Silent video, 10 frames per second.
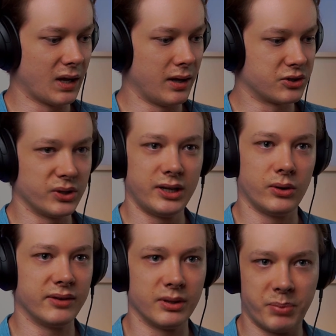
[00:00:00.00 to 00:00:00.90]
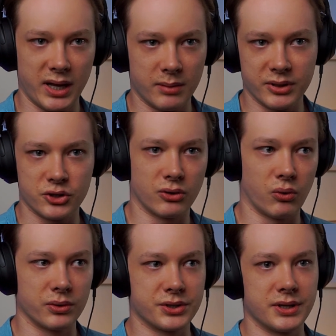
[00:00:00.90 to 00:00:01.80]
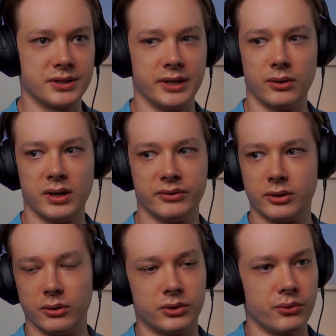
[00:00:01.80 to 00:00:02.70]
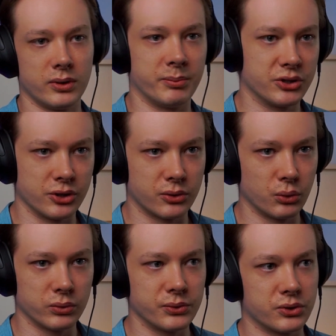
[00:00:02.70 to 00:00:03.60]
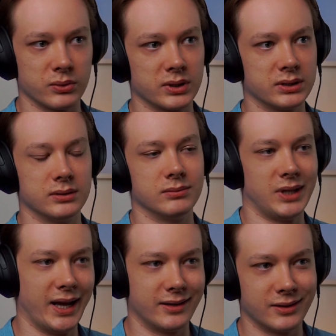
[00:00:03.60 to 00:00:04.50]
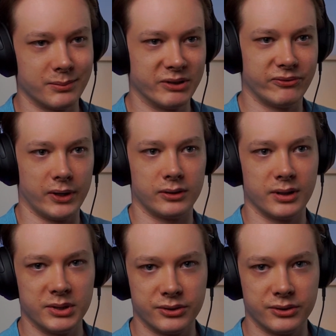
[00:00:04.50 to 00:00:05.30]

so they don't have to pay a bunch of courses, they don't have to go through a bunch of gurus who are gonna lie to them and funnel them into